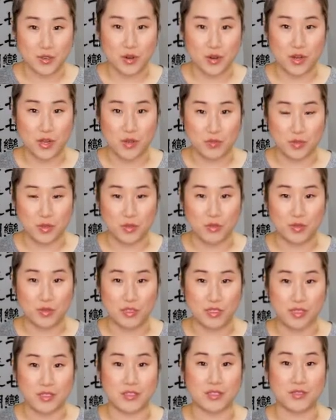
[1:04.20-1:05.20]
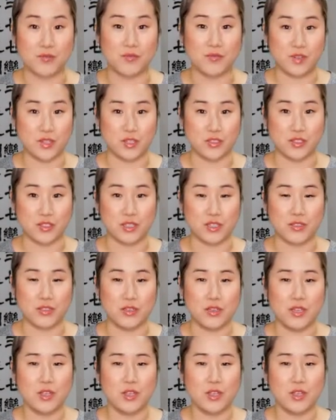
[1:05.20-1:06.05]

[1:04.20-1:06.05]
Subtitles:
your immune system function.